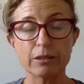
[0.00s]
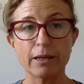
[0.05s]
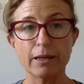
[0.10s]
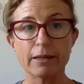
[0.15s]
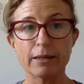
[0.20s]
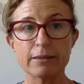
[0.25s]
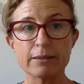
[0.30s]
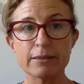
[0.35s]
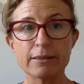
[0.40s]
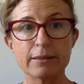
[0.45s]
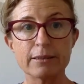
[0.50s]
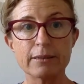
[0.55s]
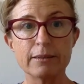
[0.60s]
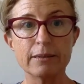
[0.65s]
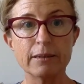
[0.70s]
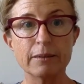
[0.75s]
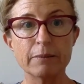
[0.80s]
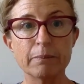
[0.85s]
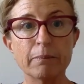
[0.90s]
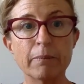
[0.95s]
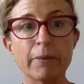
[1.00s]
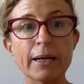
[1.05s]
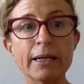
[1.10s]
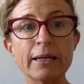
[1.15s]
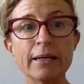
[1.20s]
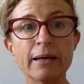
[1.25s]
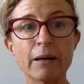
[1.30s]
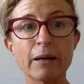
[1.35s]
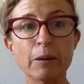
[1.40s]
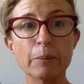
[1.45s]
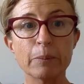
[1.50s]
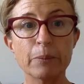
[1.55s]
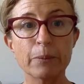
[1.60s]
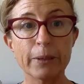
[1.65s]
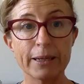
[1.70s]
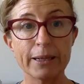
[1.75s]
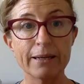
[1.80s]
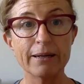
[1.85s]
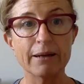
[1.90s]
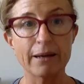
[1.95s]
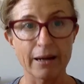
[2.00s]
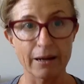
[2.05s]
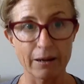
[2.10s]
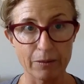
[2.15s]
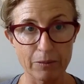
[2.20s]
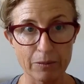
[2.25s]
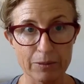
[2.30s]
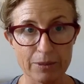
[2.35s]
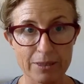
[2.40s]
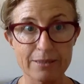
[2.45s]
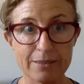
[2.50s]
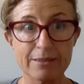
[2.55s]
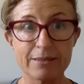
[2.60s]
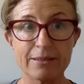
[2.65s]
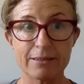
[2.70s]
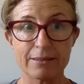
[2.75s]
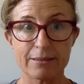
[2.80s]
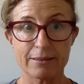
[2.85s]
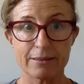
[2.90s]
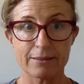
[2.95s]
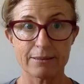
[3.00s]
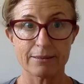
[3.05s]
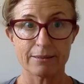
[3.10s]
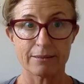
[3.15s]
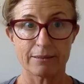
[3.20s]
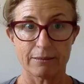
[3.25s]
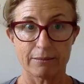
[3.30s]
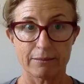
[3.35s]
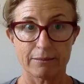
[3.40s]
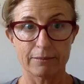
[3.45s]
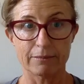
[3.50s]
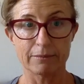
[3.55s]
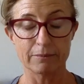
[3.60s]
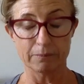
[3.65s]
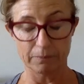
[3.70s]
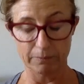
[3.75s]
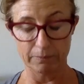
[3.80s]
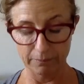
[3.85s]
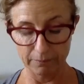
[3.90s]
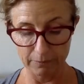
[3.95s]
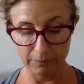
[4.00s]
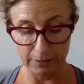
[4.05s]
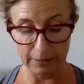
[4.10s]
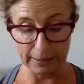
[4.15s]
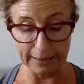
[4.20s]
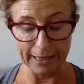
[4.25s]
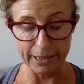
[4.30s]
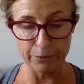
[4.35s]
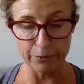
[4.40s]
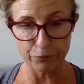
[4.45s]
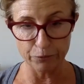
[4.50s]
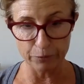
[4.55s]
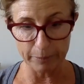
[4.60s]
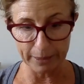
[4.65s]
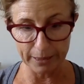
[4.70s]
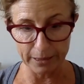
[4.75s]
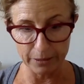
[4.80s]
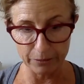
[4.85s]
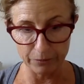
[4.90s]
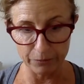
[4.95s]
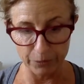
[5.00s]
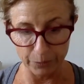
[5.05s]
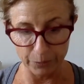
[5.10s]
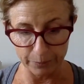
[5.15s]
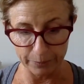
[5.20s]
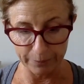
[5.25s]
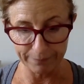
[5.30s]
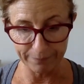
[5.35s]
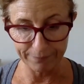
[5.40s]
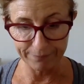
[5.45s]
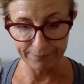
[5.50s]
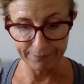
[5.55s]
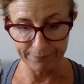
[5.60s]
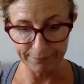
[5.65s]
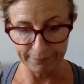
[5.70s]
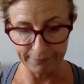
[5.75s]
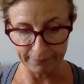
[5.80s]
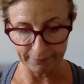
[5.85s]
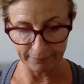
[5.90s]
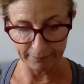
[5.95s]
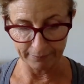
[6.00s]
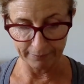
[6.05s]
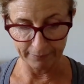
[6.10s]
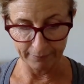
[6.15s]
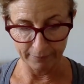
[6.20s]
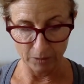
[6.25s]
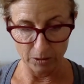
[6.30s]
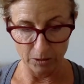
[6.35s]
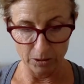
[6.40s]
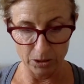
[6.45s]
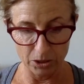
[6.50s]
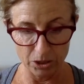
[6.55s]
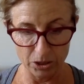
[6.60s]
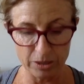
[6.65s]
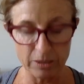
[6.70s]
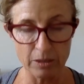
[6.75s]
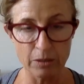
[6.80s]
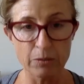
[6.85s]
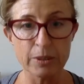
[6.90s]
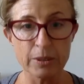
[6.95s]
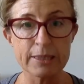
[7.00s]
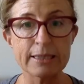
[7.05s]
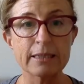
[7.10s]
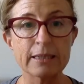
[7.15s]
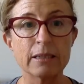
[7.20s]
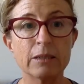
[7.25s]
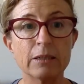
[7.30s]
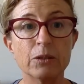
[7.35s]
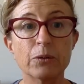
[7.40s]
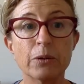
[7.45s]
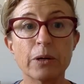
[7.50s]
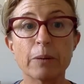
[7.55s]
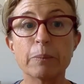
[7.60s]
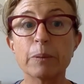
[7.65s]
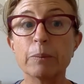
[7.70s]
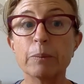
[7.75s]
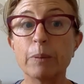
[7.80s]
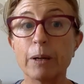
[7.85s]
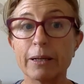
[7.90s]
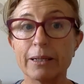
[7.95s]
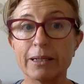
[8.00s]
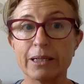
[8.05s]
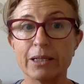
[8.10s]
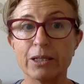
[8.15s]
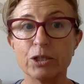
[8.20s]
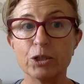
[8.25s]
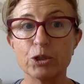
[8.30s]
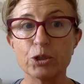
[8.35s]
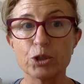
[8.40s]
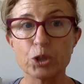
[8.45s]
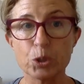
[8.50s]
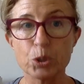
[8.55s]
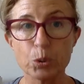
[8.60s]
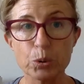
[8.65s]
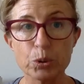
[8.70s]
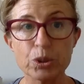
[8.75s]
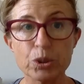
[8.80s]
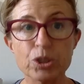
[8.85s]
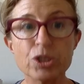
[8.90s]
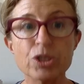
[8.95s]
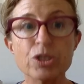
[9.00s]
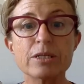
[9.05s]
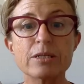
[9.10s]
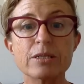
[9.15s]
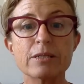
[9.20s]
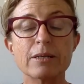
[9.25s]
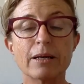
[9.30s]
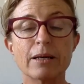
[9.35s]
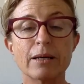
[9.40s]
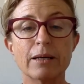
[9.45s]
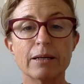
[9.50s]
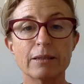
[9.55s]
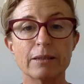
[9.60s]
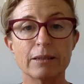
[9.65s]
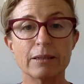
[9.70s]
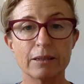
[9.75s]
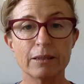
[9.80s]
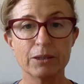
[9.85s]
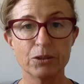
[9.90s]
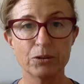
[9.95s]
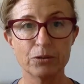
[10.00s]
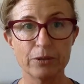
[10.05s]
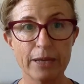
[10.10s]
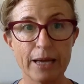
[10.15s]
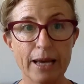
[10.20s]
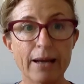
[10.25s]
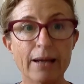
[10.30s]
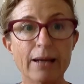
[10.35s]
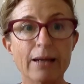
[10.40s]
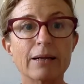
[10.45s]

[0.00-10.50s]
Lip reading: And it might help right now, since it's late for many of you, to just notice it in your upper body, in your shoulders, and your neck,